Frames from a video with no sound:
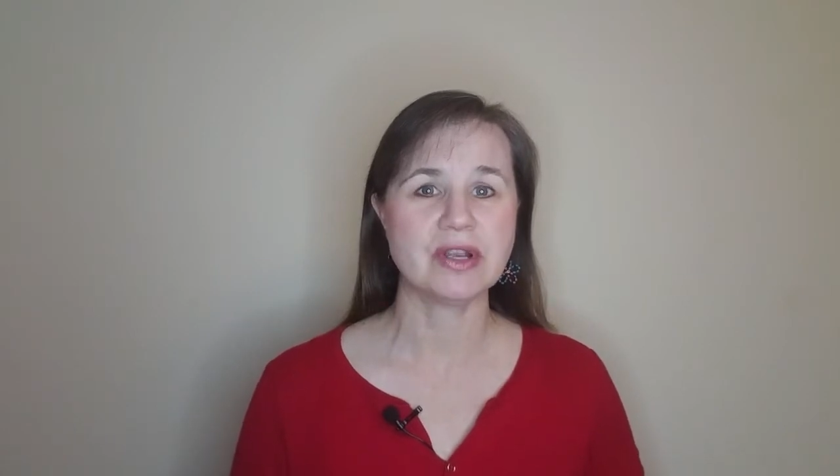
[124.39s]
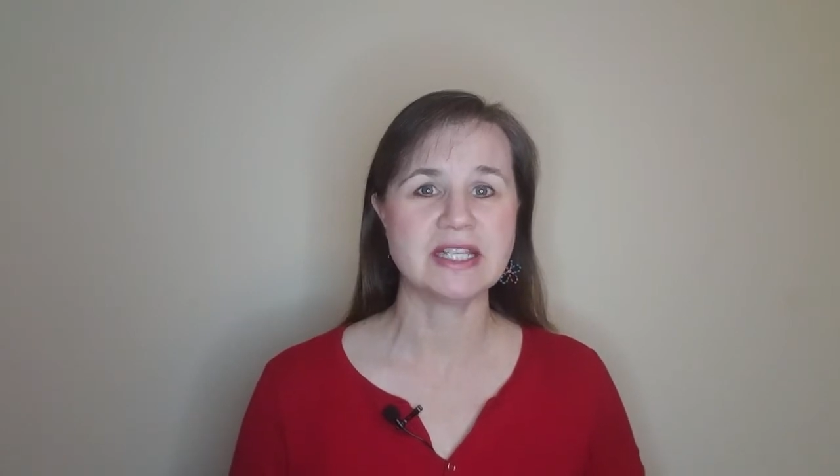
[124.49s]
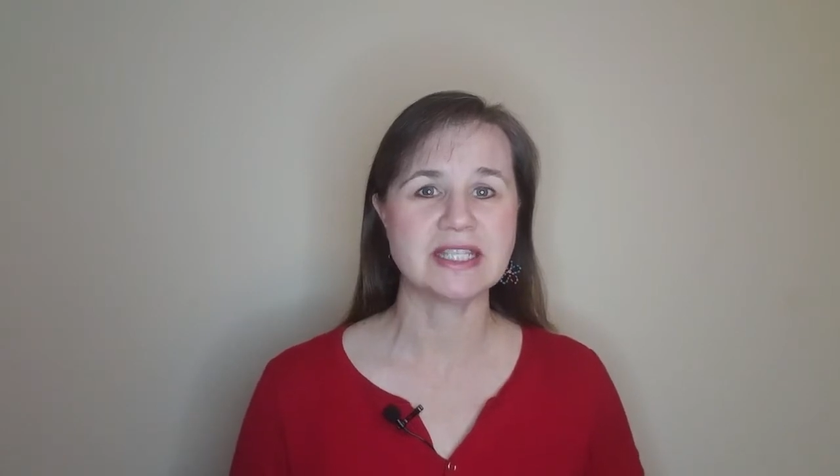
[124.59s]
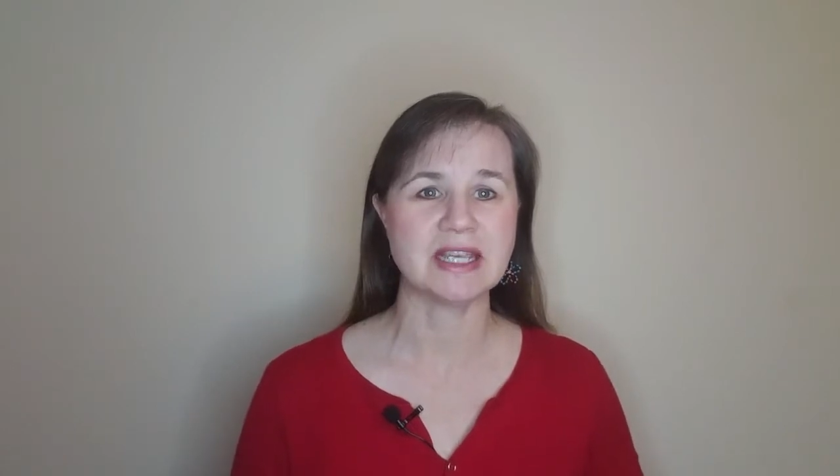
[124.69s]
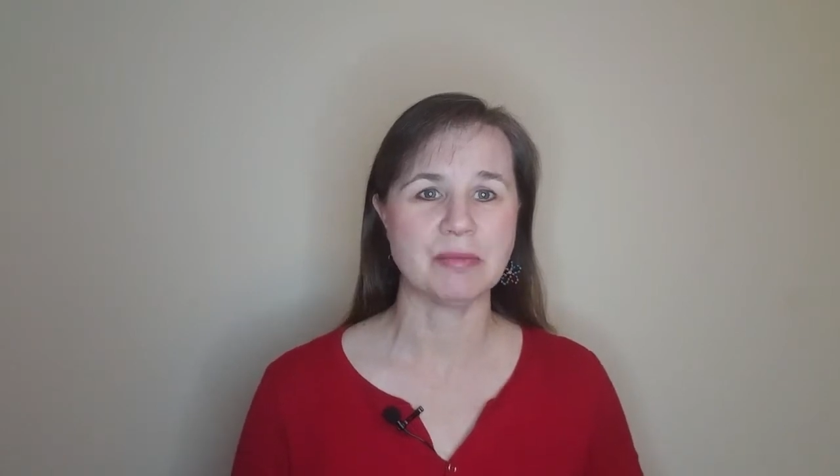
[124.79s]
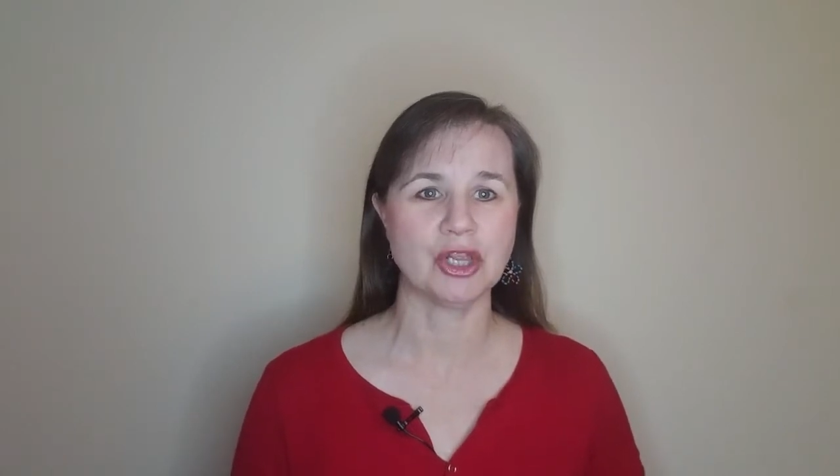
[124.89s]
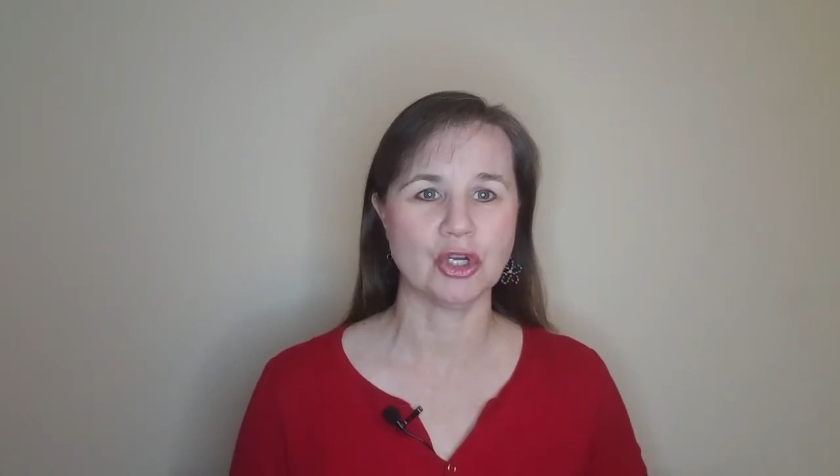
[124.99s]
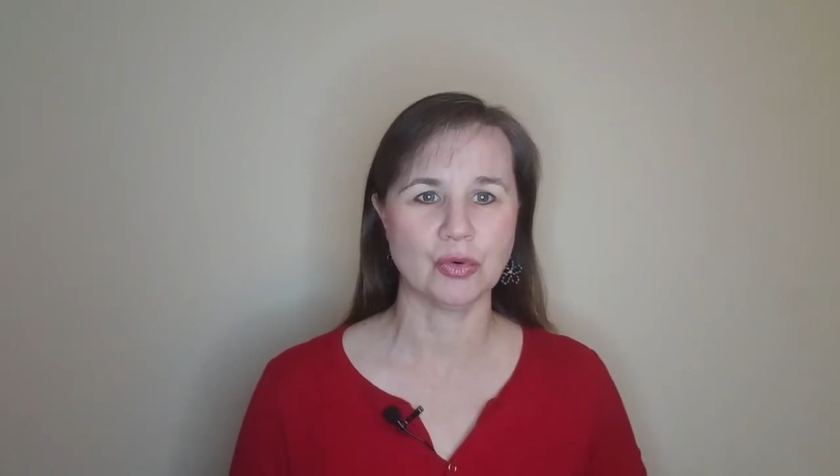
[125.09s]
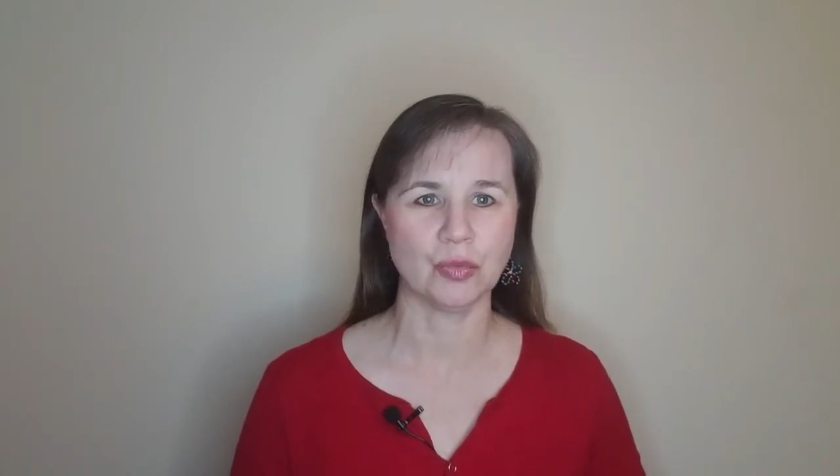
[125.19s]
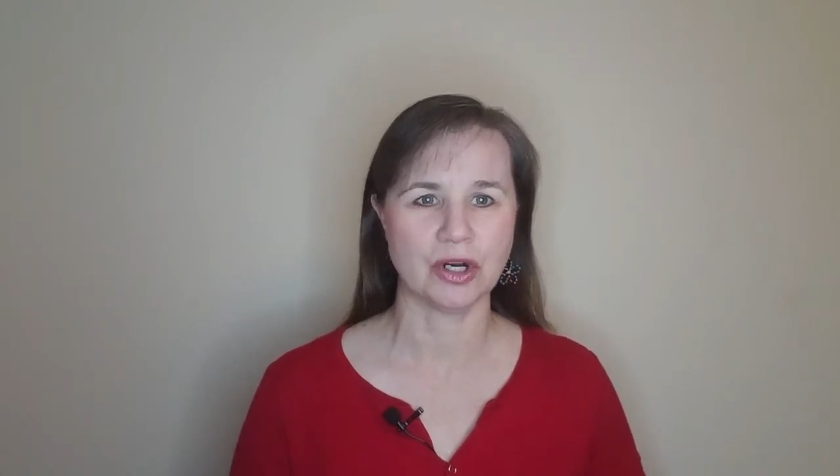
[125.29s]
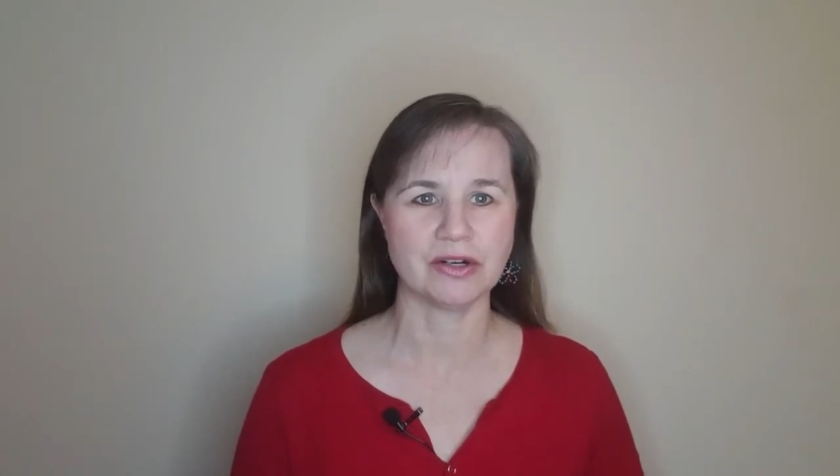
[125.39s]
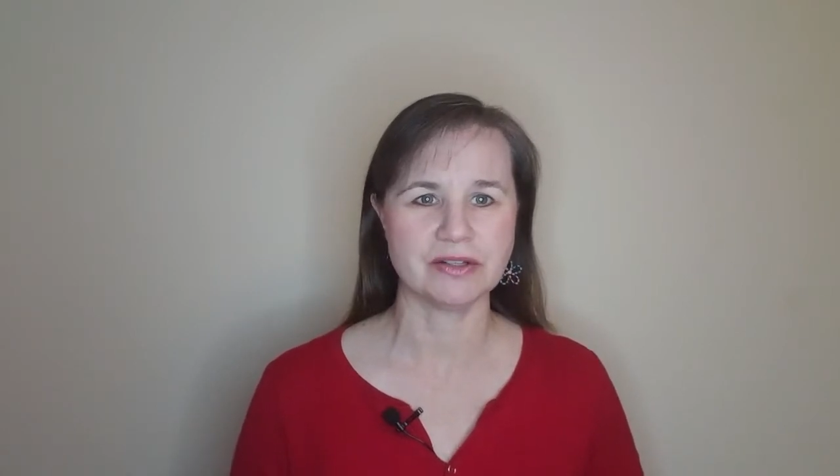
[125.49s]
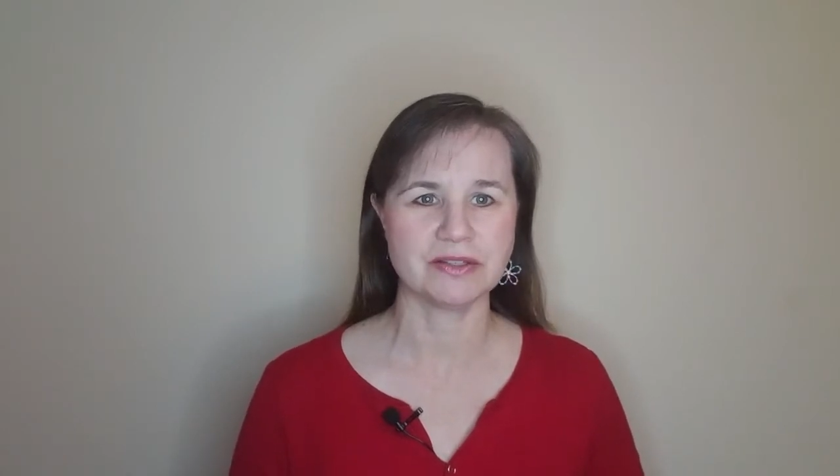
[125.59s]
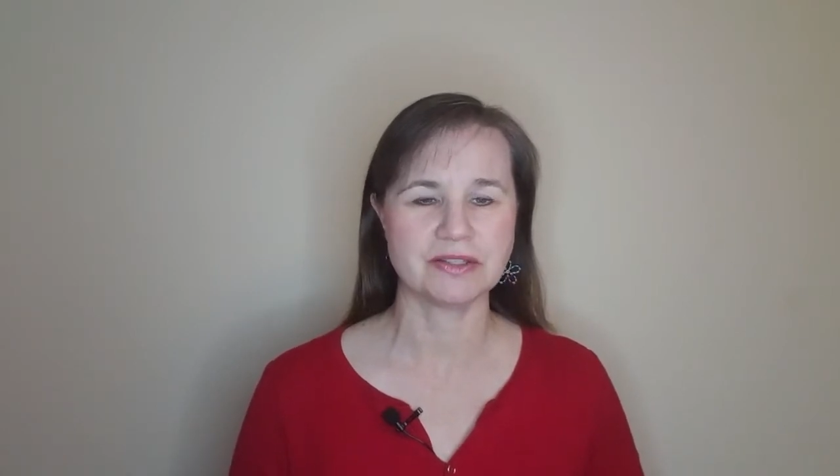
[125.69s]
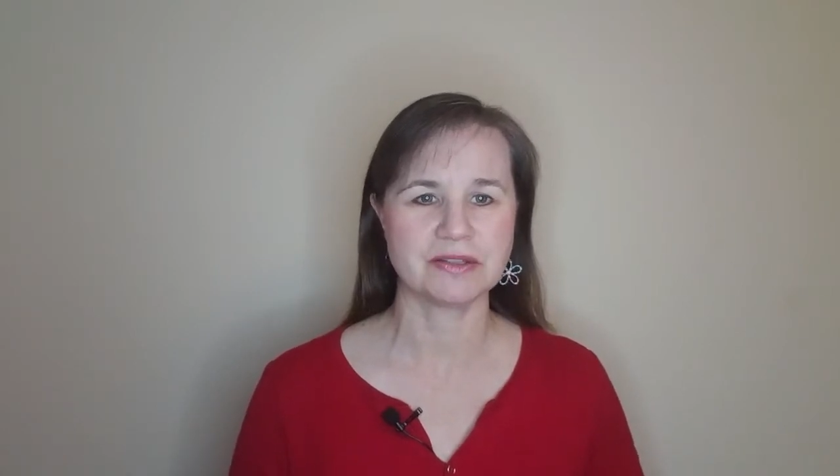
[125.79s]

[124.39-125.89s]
similar words.